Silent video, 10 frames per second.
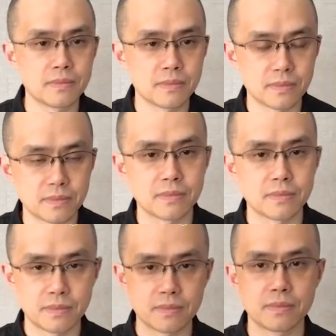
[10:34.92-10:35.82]

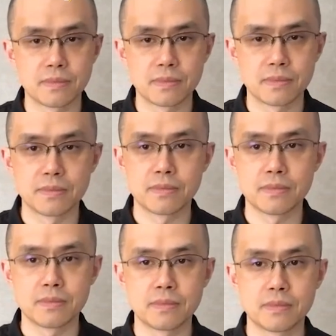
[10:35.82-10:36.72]

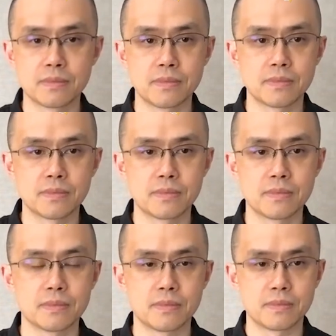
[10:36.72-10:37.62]

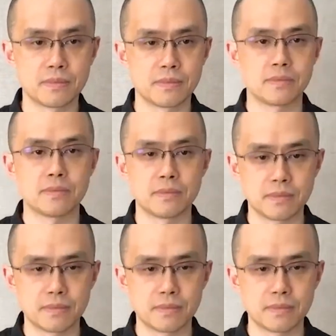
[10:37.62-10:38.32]
The person shown says nothing.